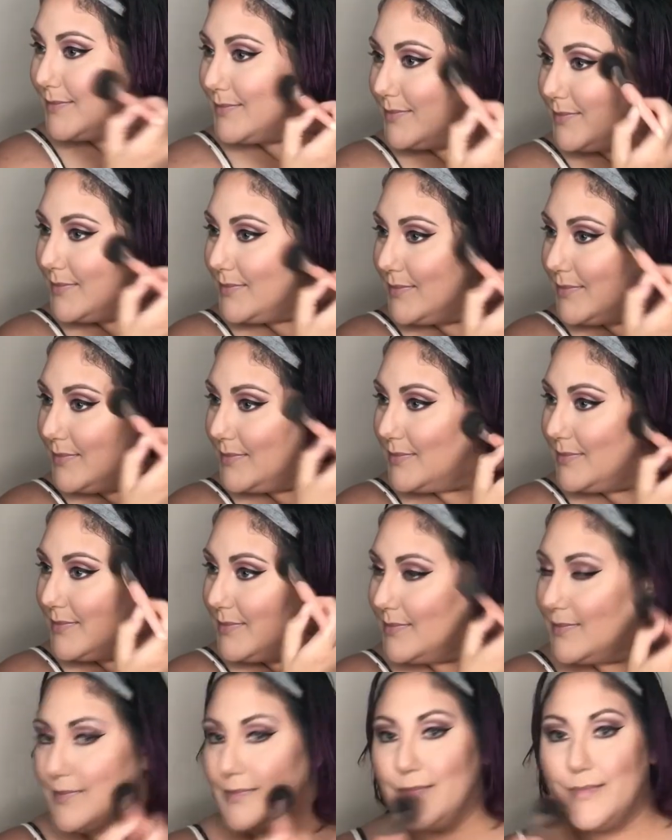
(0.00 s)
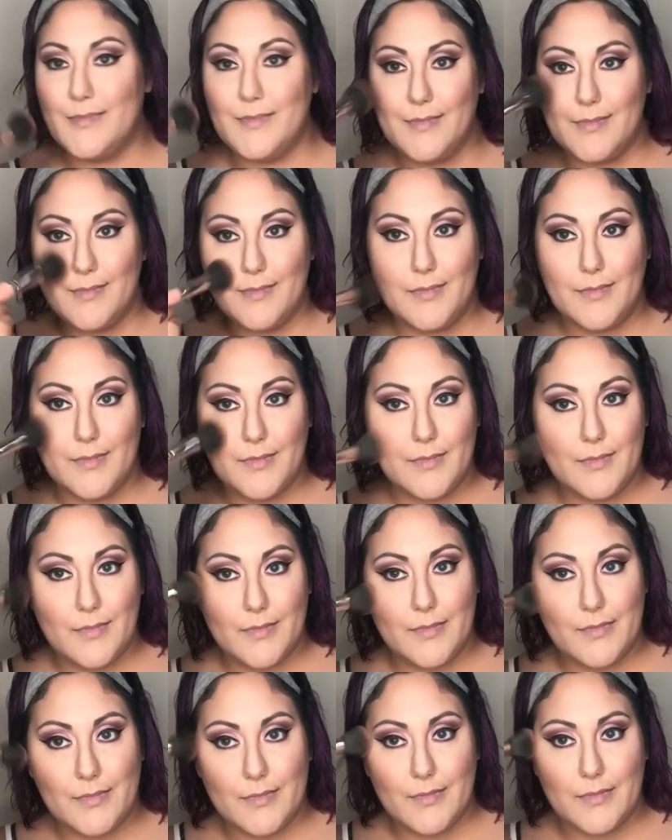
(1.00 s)

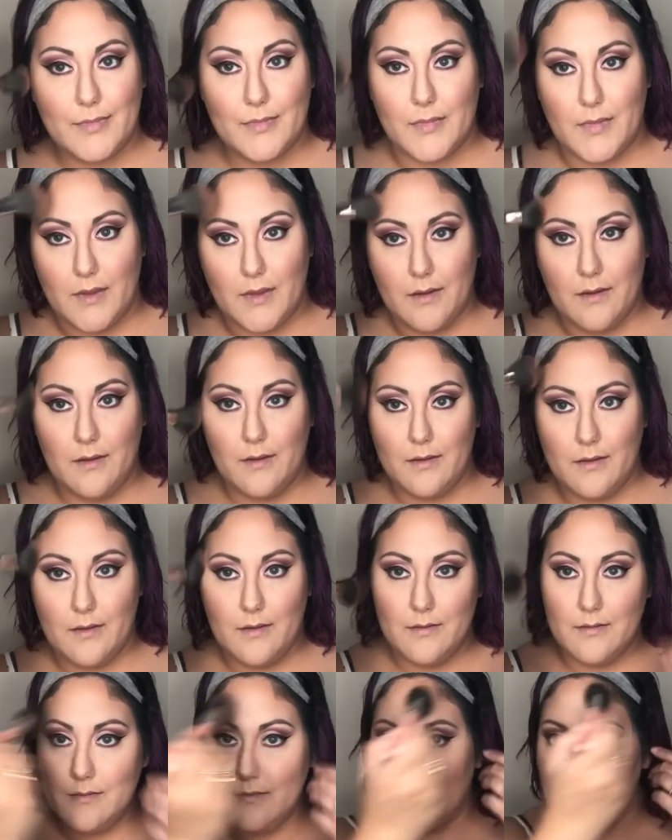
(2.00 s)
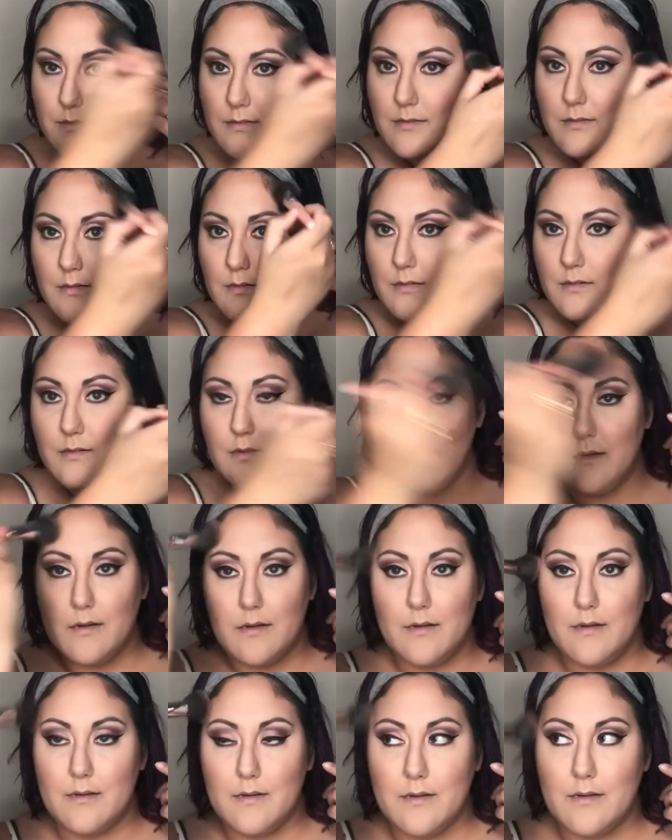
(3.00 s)

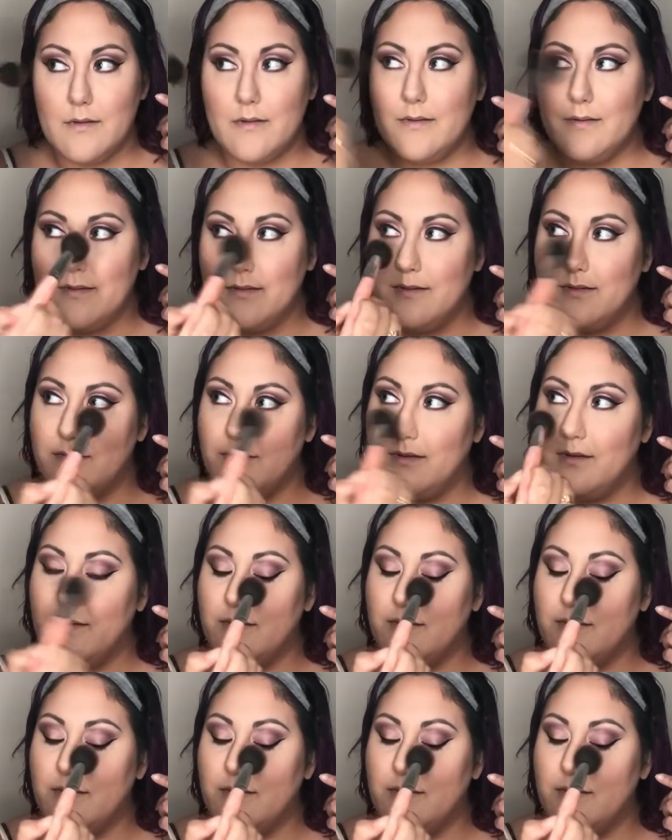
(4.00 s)
No one is speaking in this clip.